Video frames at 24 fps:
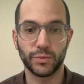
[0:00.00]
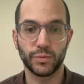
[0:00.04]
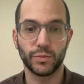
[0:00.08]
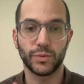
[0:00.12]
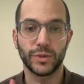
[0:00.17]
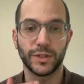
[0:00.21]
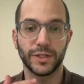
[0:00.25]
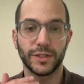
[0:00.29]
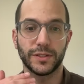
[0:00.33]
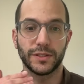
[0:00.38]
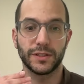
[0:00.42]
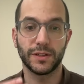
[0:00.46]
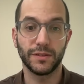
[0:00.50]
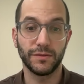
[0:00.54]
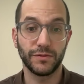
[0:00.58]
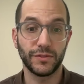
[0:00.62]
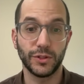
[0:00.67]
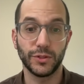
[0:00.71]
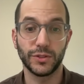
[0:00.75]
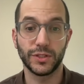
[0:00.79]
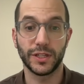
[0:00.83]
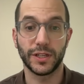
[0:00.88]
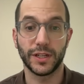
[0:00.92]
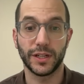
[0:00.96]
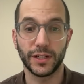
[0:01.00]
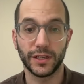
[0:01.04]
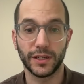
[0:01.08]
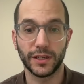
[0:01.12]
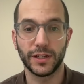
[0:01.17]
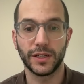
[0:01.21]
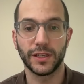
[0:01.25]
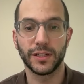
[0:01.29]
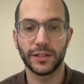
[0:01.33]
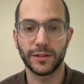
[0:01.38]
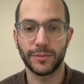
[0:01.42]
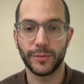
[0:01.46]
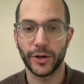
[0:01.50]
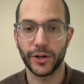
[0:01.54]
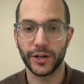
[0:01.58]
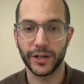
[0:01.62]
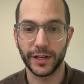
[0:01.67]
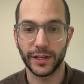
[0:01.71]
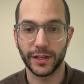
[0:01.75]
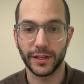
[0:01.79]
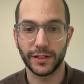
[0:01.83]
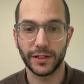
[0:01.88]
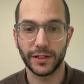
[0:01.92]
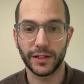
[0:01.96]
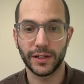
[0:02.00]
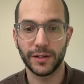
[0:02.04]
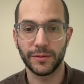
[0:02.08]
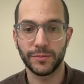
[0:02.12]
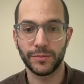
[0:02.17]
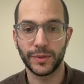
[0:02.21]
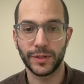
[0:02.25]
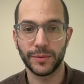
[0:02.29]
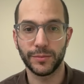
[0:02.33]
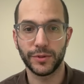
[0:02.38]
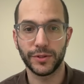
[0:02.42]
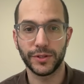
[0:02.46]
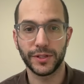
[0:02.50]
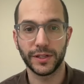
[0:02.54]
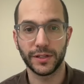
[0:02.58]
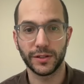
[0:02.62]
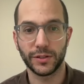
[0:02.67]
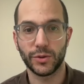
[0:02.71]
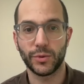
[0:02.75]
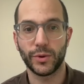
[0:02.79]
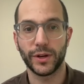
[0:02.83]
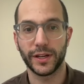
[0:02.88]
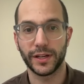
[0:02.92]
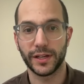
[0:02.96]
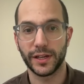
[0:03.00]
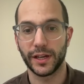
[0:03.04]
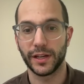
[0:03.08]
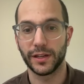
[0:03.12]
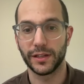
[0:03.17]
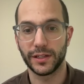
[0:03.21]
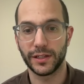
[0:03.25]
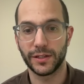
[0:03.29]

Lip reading: was confusing in the market and people didn't quite get.